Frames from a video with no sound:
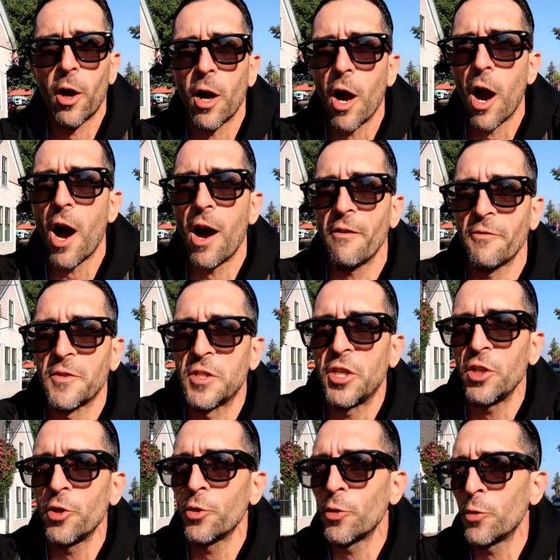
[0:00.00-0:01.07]
We are off
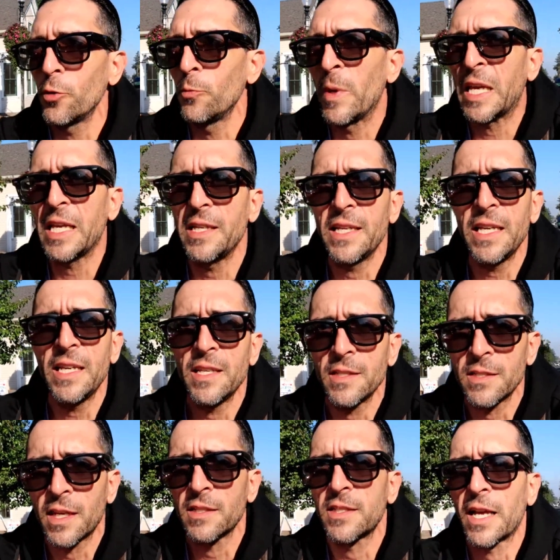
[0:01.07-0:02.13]
to Mickey
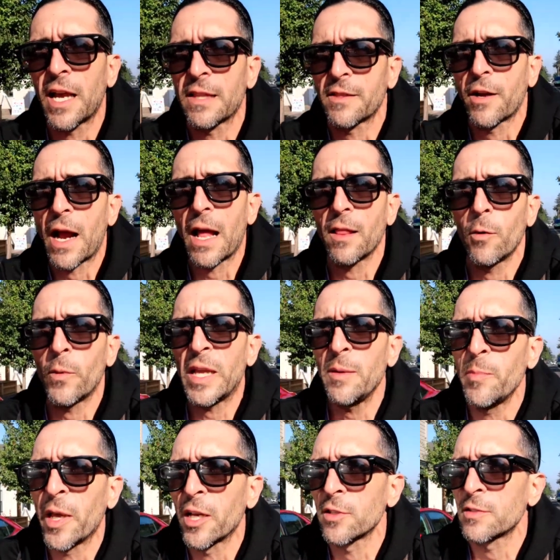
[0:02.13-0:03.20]
D's because they got their
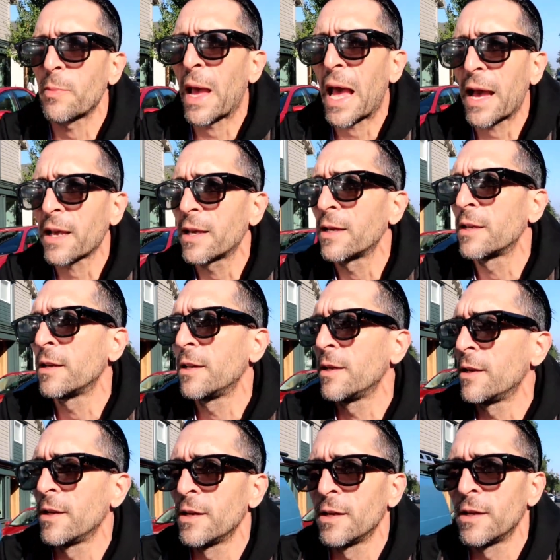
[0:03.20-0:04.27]
Halloween pills back
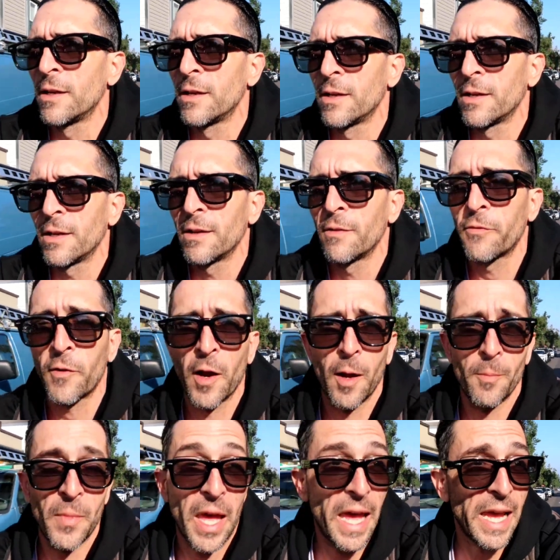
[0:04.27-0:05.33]

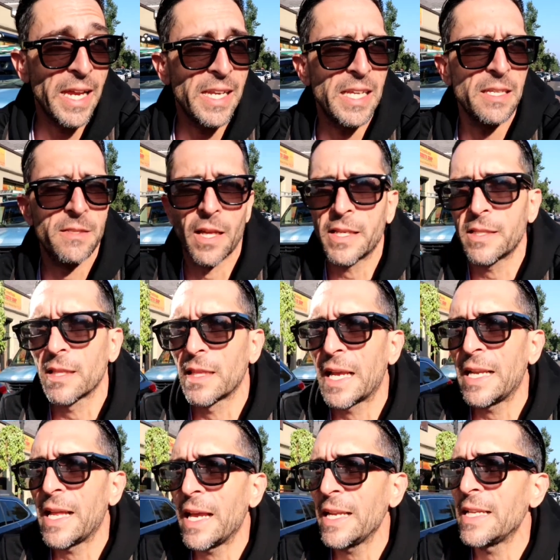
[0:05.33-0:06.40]
from the 80s, like the
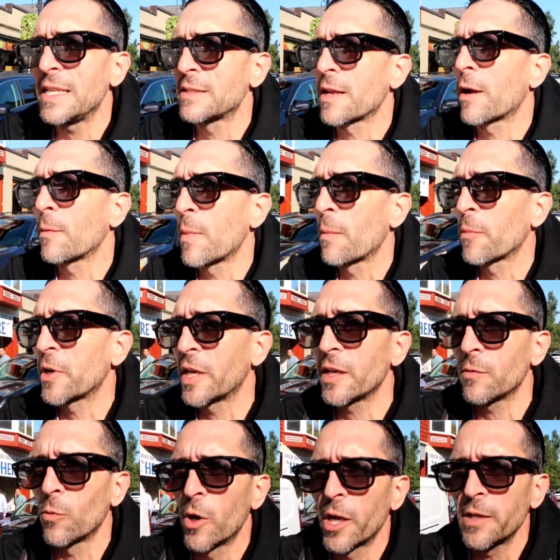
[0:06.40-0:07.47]
late 80s. I remember
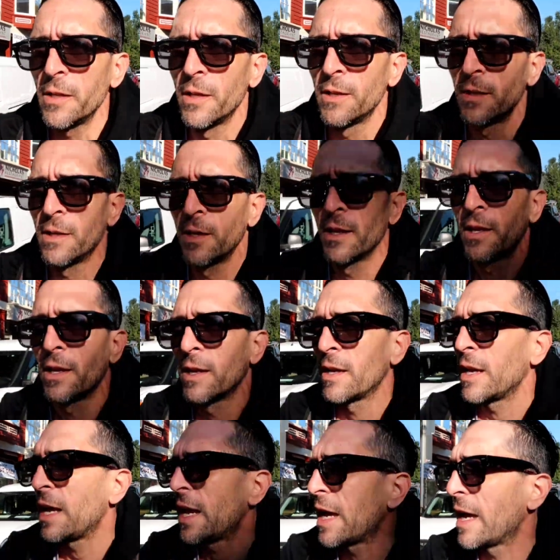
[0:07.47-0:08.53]
getting one.
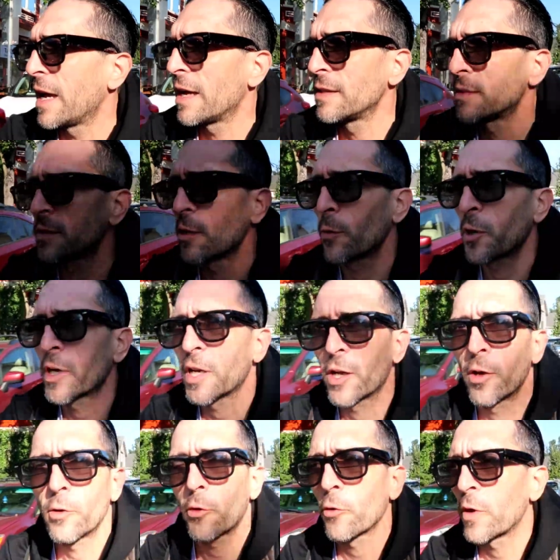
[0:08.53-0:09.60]
And so we're going to
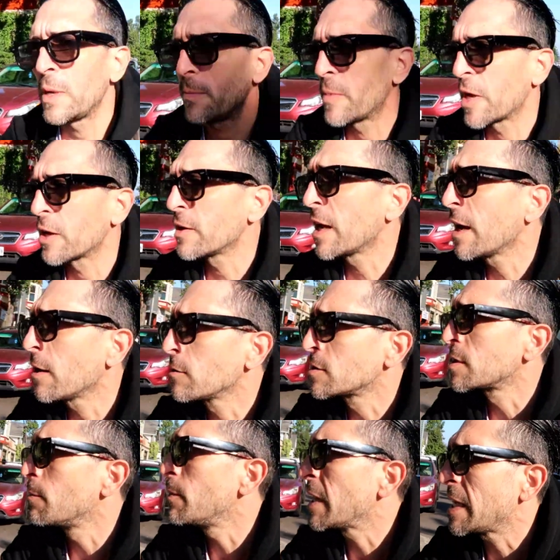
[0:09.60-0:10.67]
go creep there now
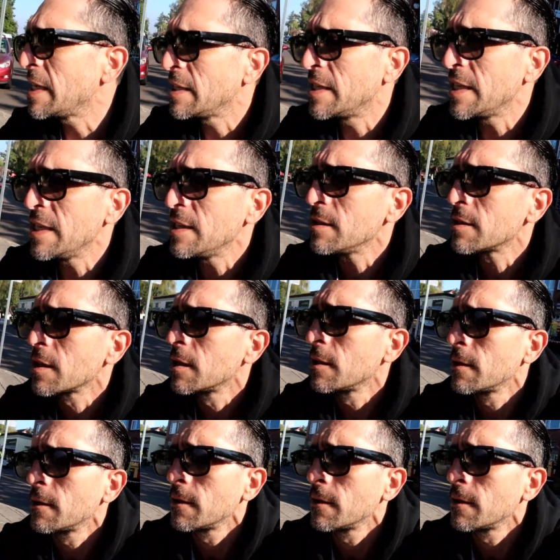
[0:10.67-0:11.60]
to Mickey D's.